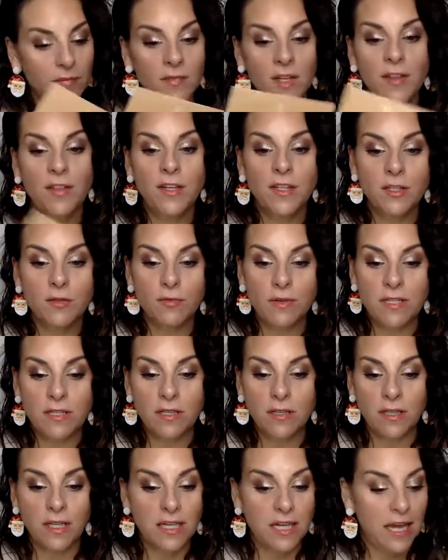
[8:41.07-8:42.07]
This
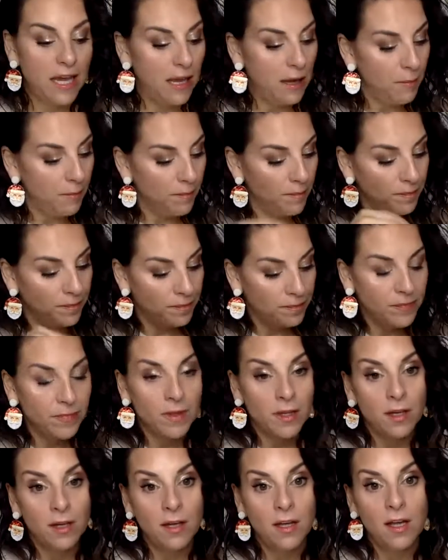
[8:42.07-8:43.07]
recently came.
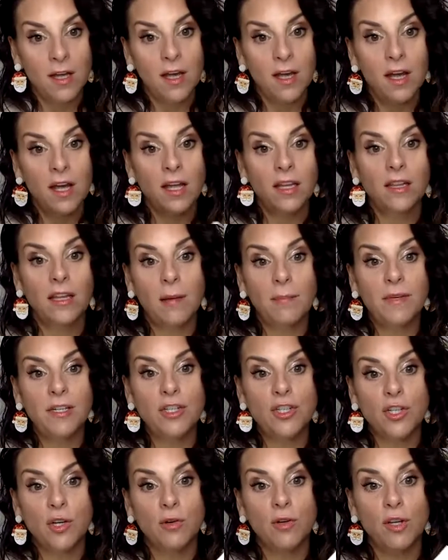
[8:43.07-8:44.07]
Let me
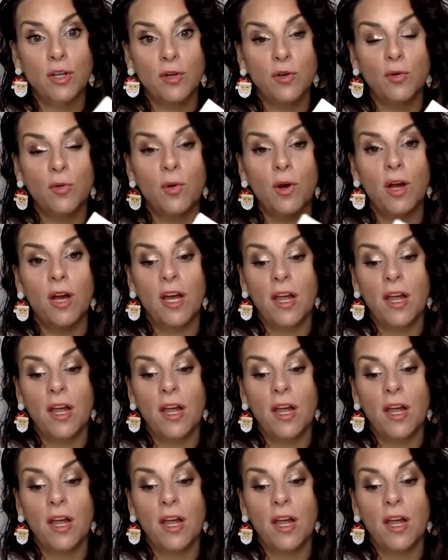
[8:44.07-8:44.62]
show you